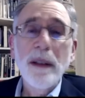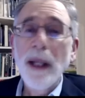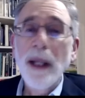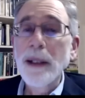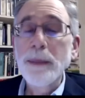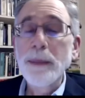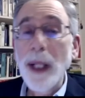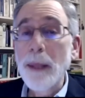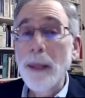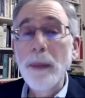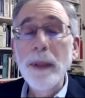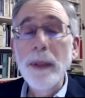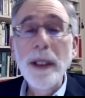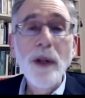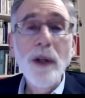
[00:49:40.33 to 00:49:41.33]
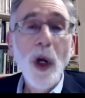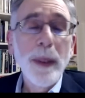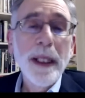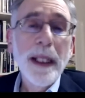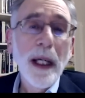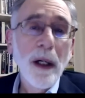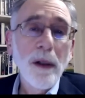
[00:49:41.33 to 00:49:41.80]
like probably
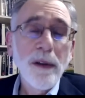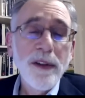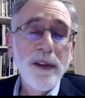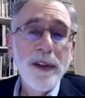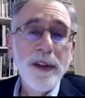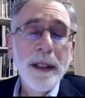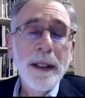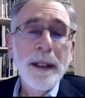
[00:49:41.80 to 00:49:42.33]
nobody else.